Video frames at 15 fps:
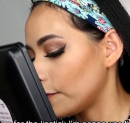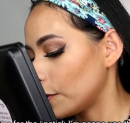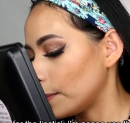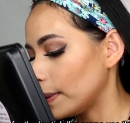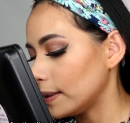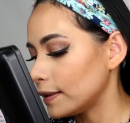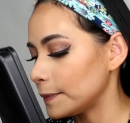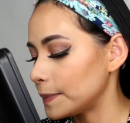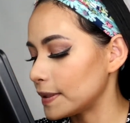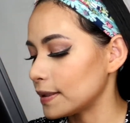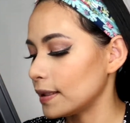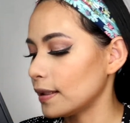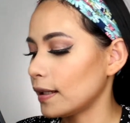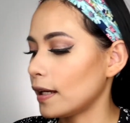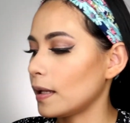From the
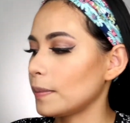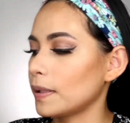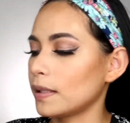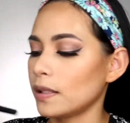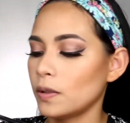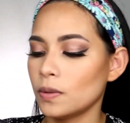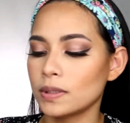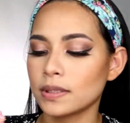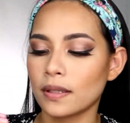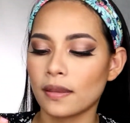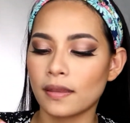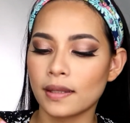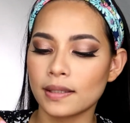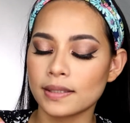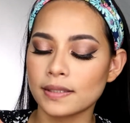lipstick, I'm going to use
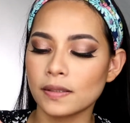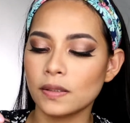this